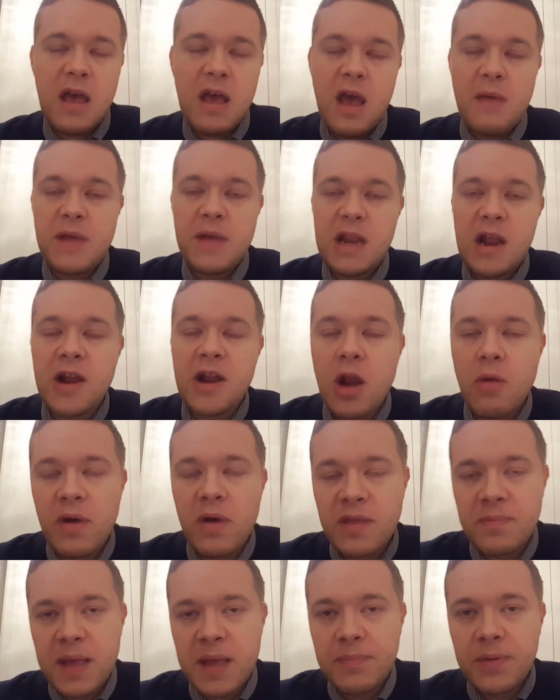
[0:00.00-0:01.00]
I mean, I don't know
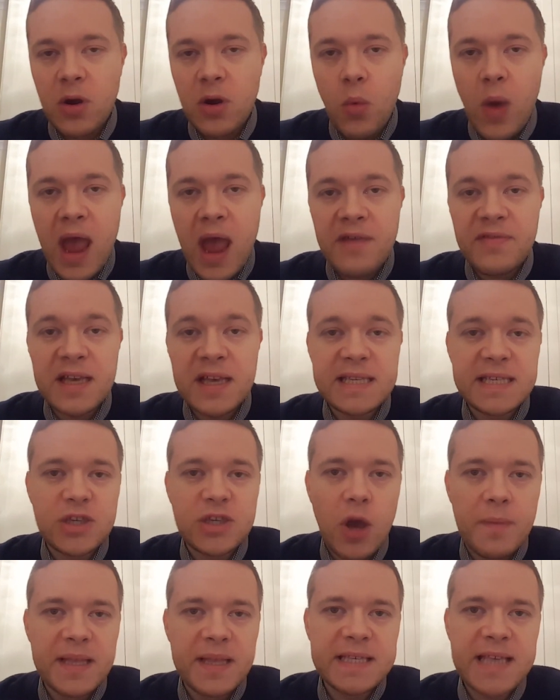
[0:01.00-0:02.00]
whether people are aware of this, it's
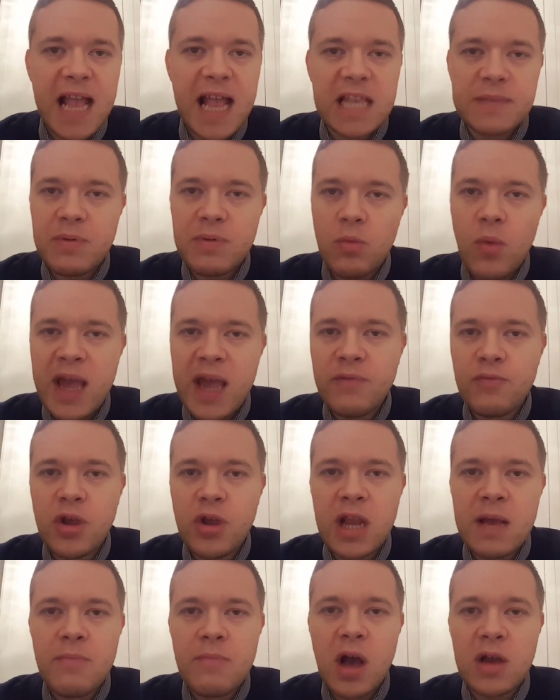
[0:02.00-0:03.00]
common sense, but Wayne
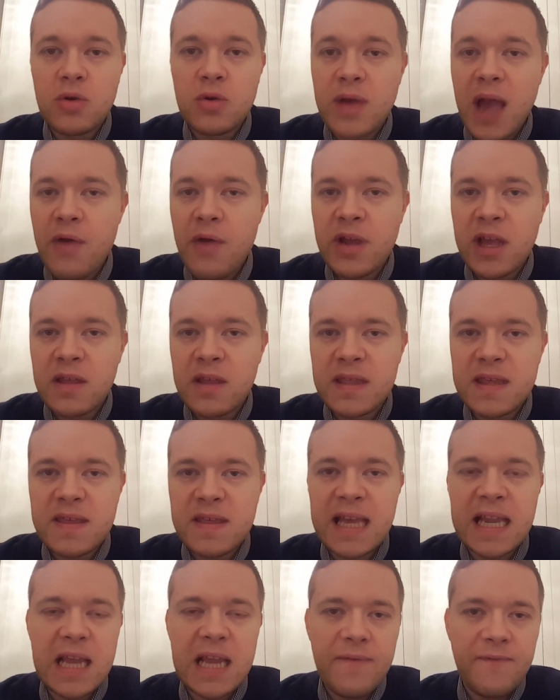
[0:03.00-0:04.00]
Rooney and Michael Carrick are the
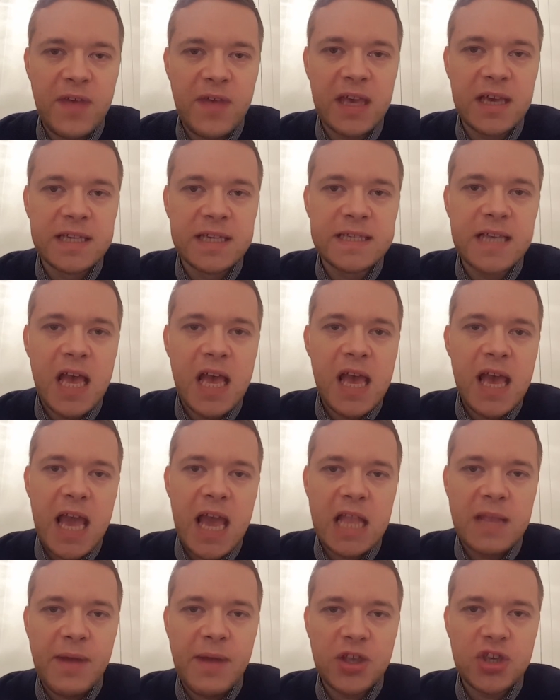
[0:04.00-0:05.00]
senior figures
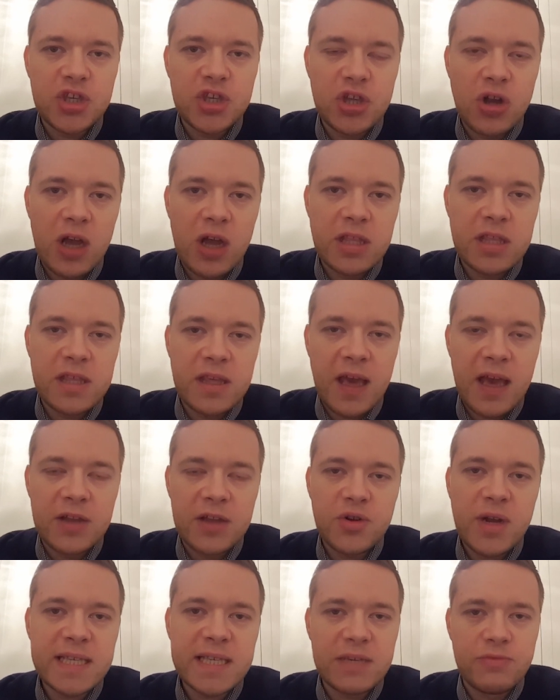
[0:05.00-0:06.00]
in the Manchester
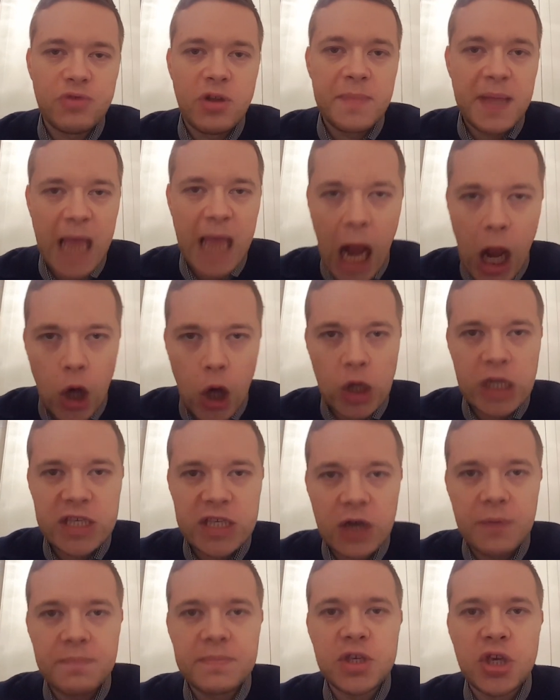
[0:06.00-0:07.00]
United dressing room, and they're
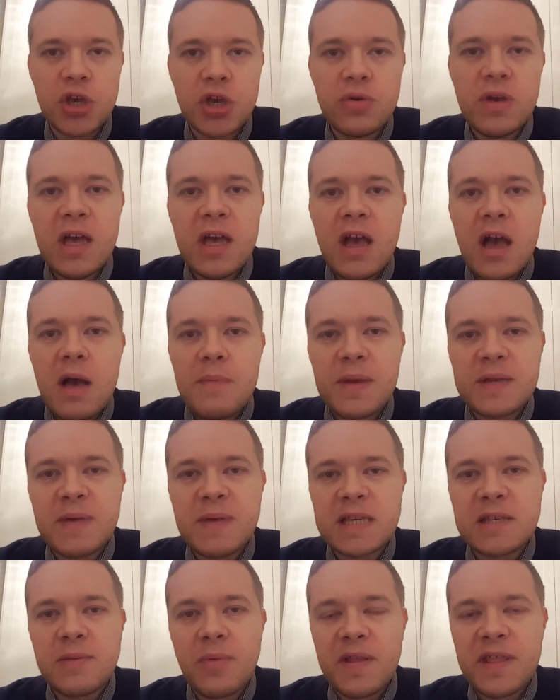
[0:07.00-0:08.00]
looked up to,
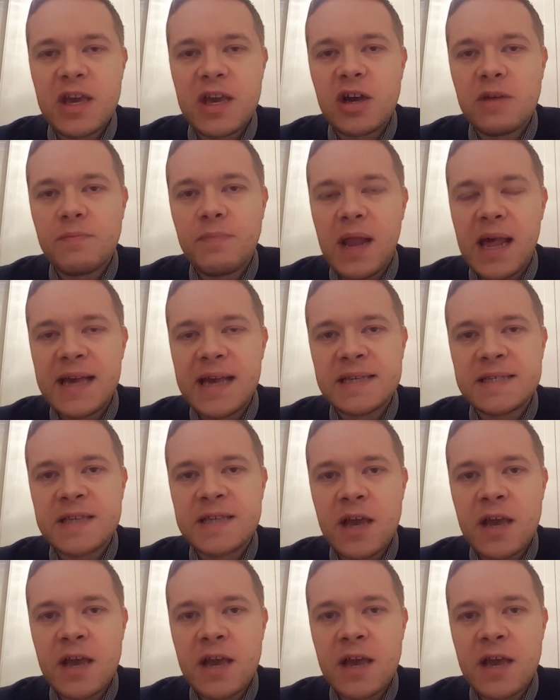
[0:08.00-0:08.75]
especially by the young players.